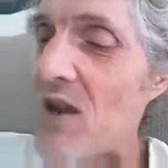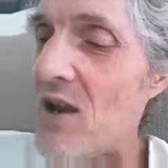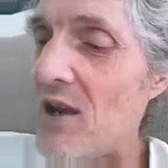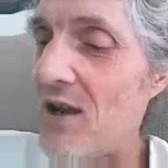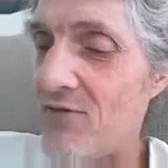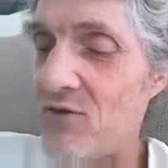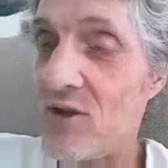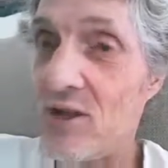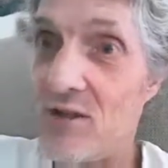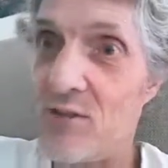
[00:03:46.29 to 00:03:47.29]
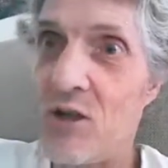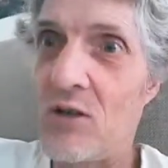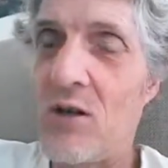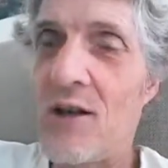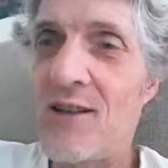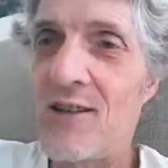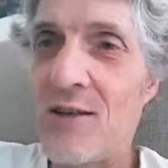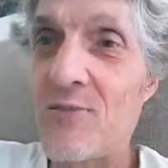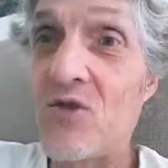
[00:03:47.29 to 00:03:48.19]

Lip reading: after I had spent a lot of time